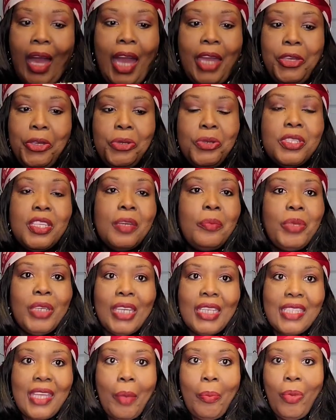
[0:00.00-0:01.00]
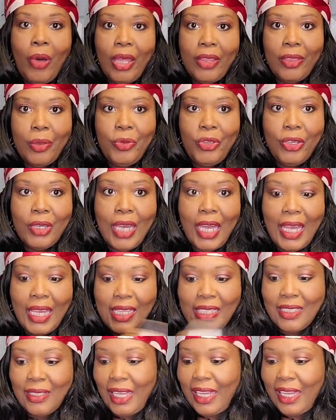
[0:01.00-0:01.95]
I use them because I bought them, you guys.